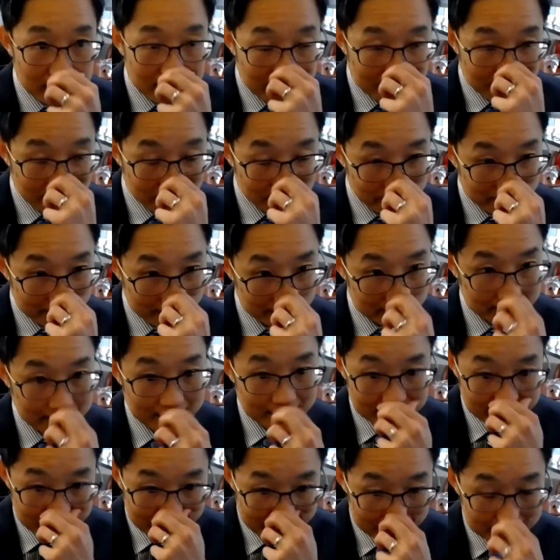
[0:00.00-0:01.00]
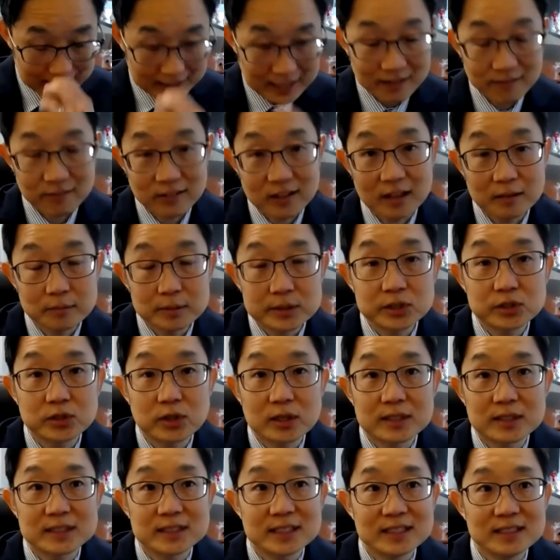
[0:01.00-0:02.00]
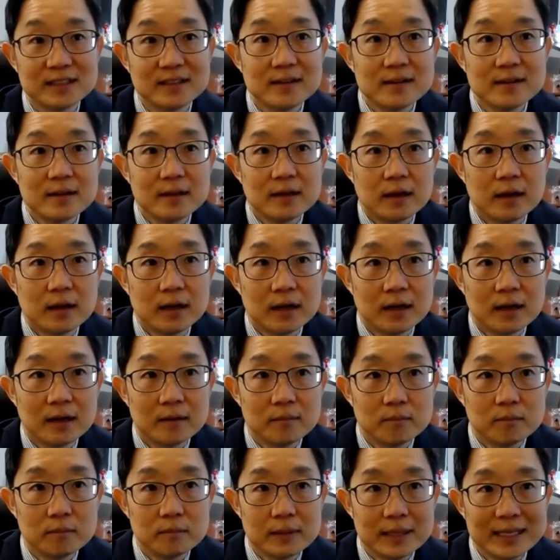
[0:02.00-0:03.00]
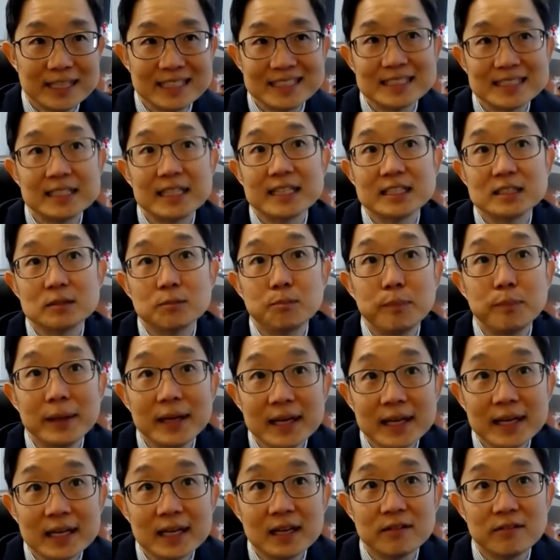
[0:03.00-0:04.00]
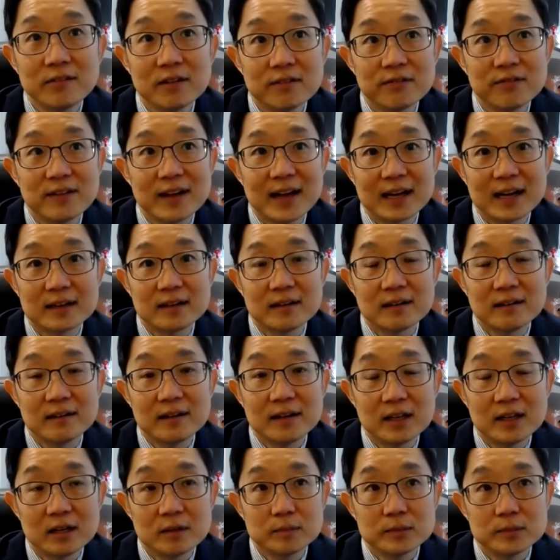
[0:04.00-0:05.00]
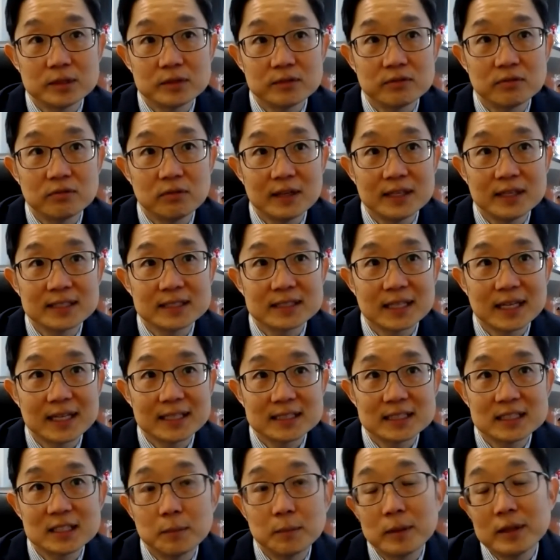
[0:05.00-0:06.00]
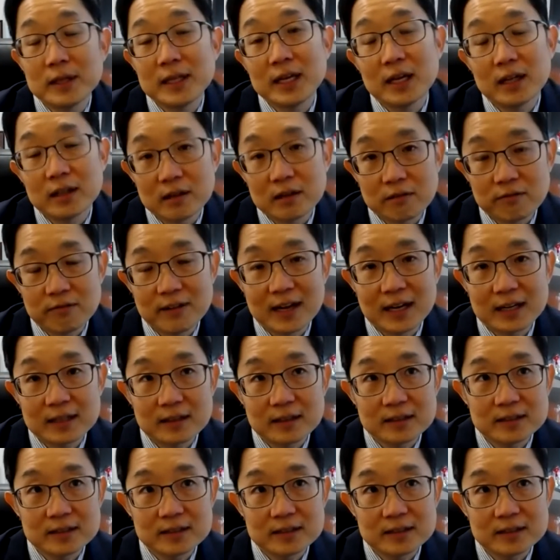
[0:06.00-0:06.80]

have found that that level of obstruction um, isn't as big of a factor in terms of risk as some of the other factors.